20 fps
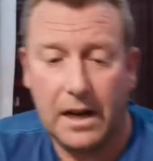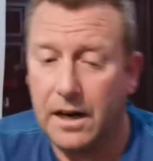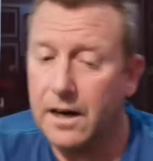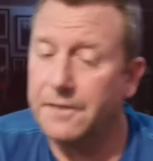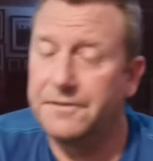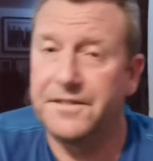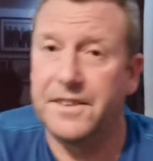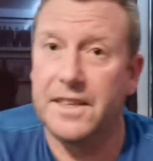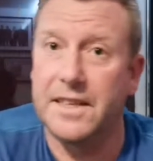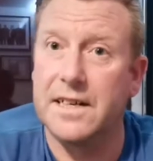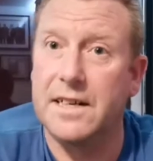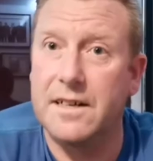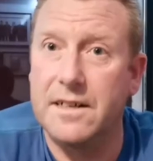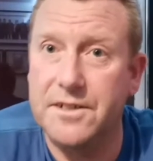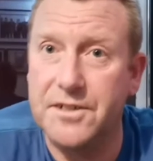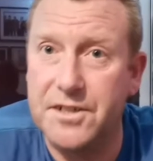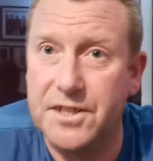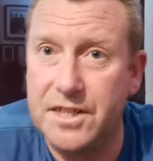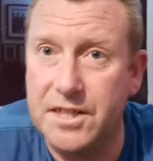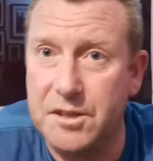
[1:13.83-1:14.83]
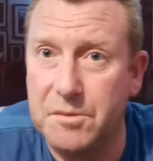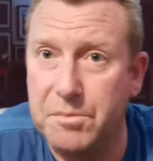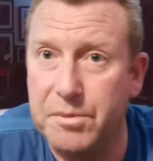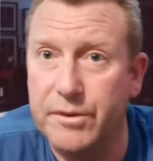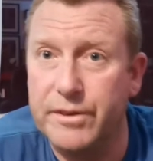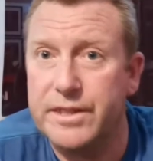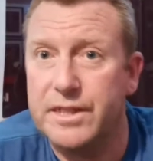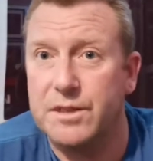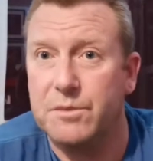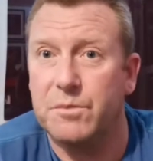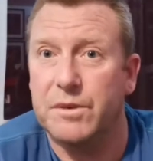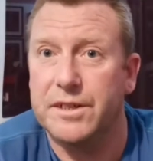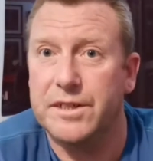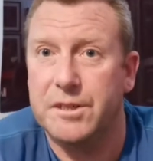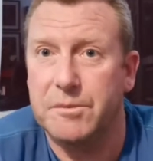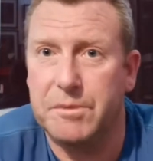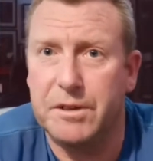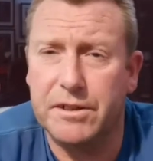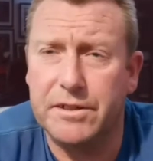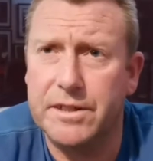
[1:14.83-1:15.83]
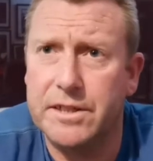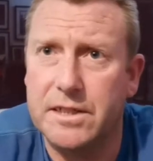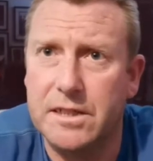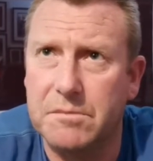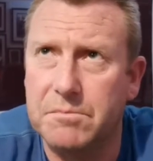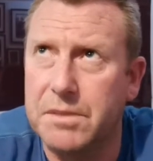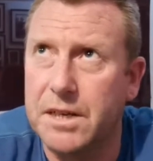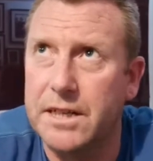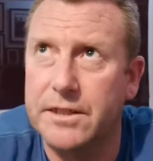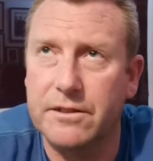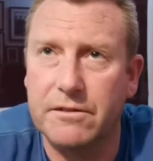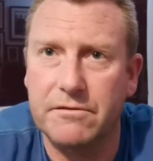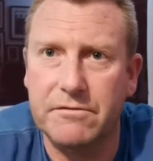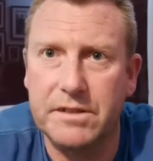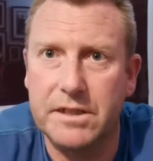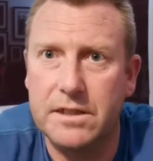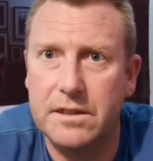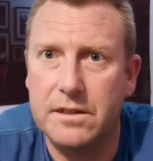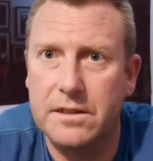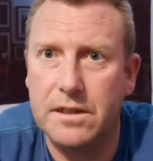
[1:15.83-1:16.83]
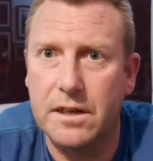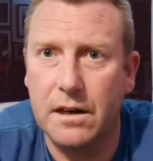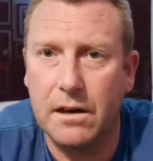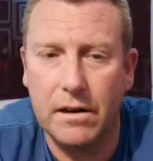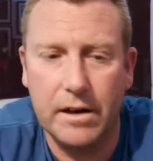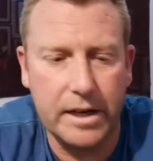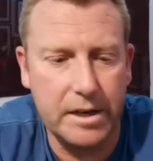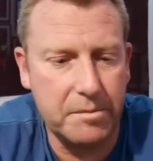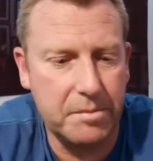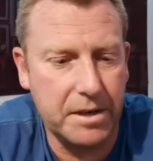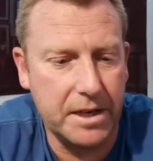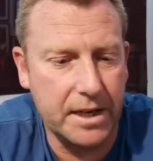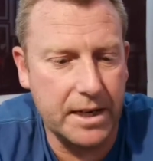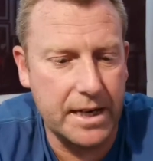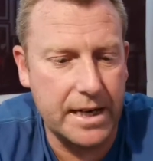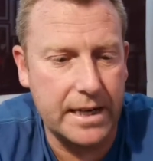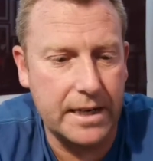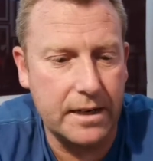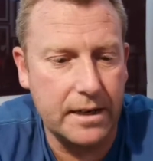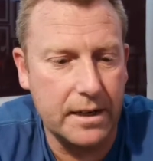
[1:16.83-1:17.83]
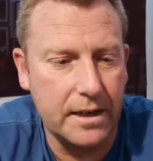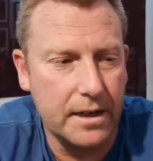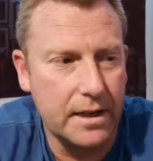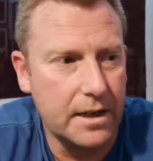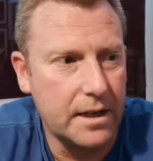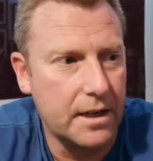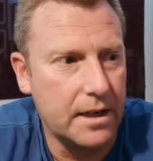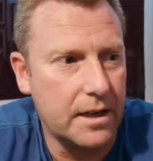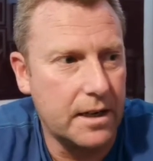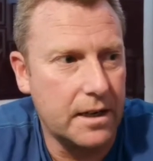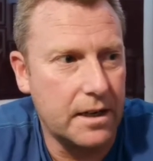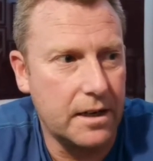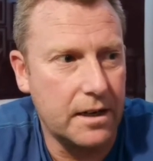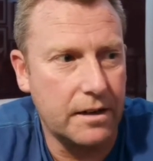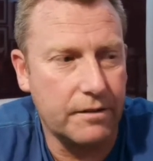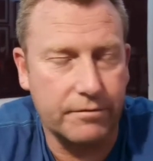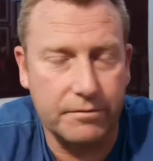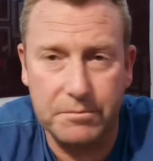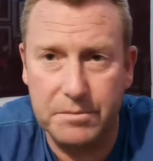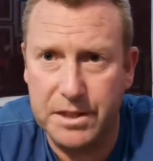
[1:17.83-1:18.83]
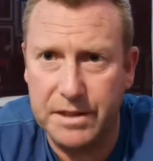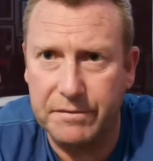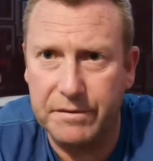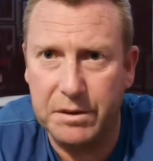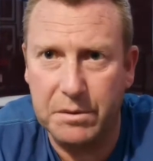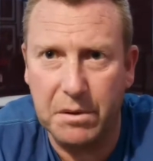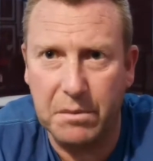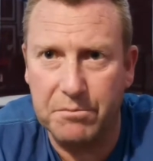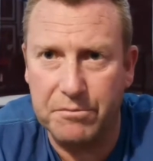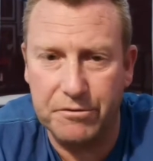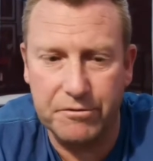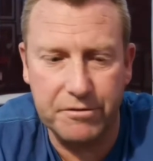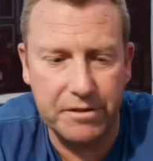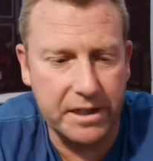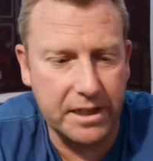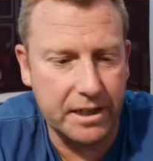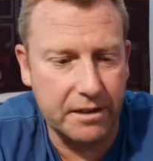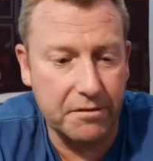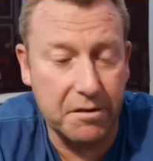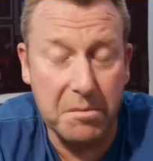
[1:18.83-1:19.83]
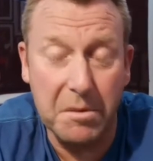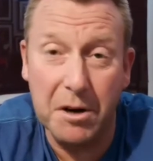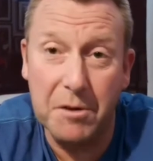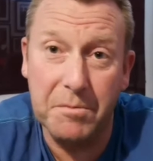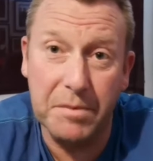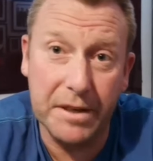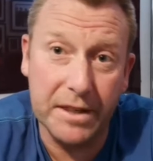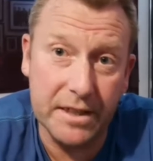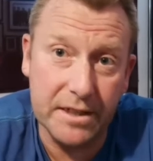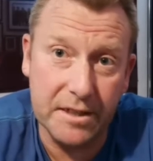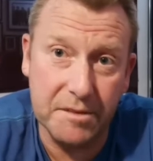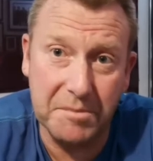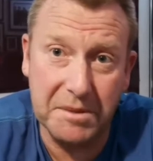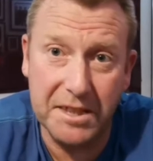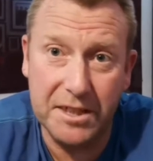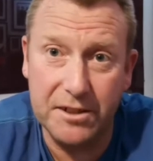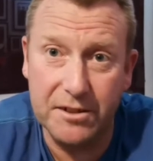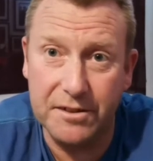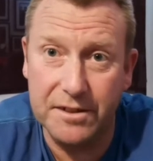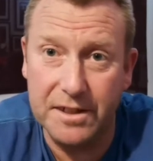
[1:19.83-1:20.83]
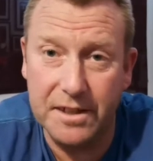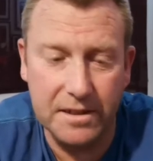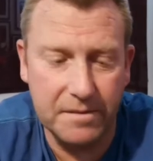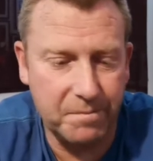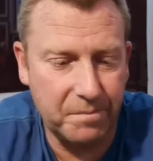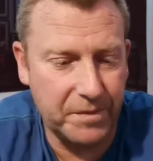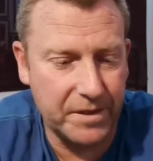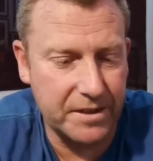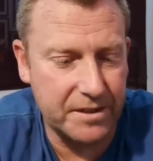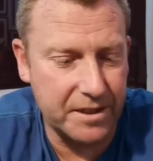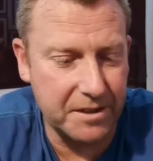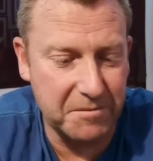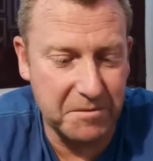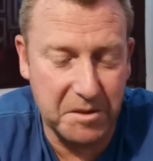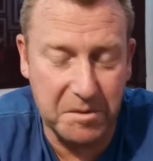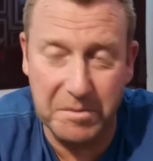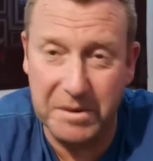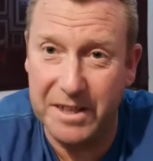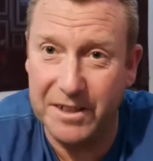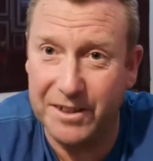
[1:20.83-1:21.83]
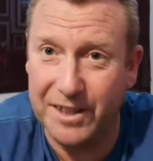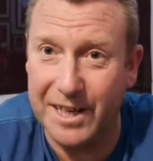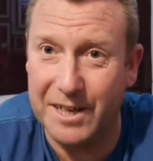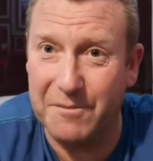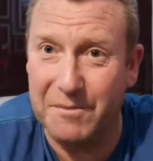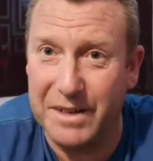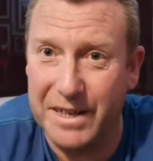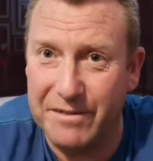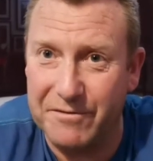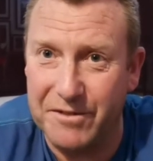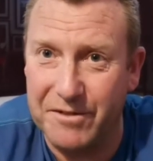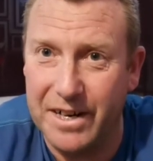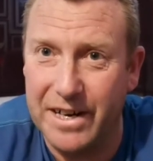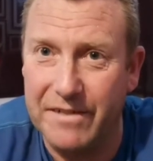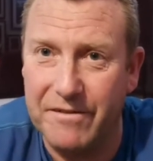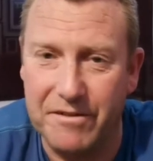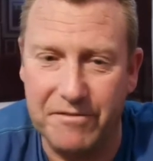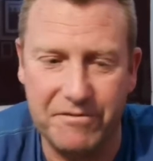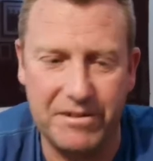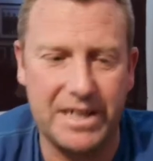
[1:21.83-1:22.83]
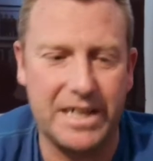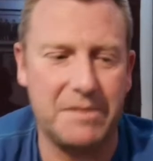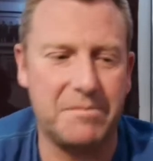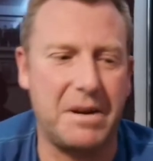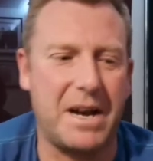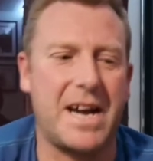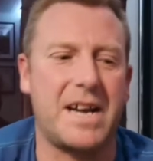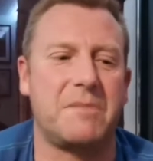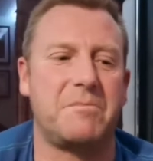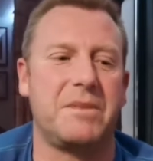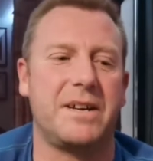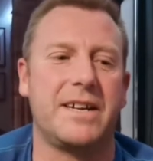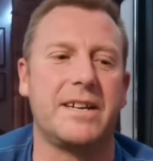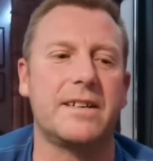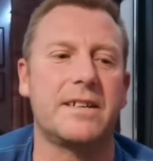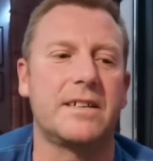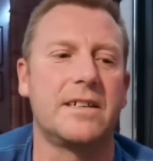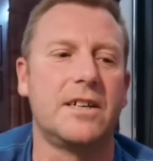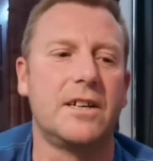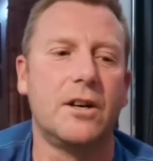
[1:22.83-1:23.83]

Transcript: after the last disappointing one, to be honest, the Blood Orange IPA from 71 Brewing Co., I'm hoping this will be good. It seems to be a thing whenever I have a really bad beer